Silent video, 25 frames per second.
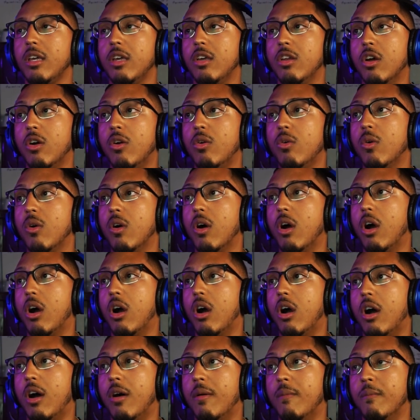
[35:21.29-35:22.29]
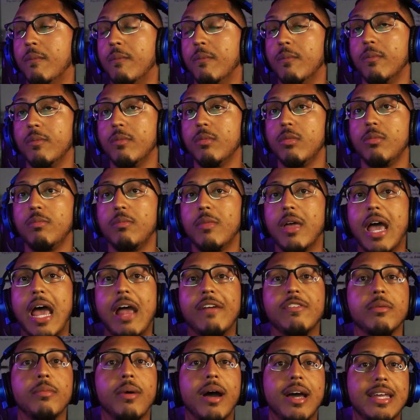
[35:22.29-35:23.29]
you know um
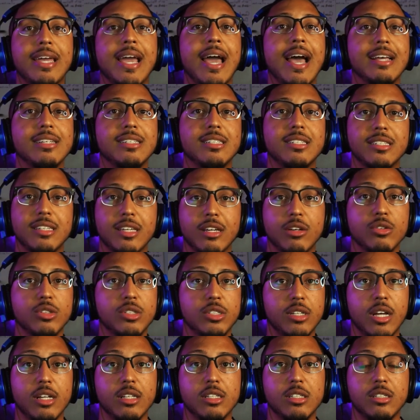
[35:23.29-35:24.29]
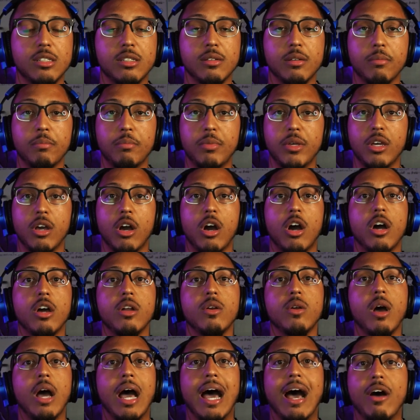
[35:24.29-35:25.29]
everybody has skill sets
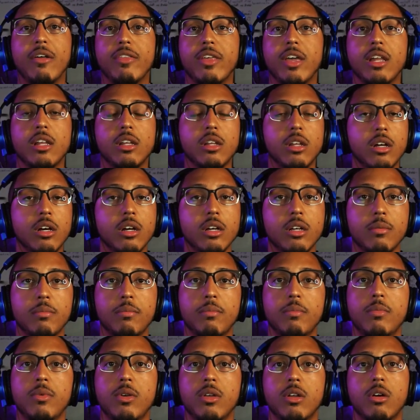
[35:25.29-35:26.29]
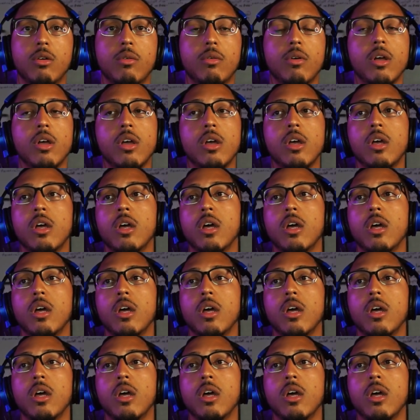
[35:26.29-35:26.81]
beyond how they look you know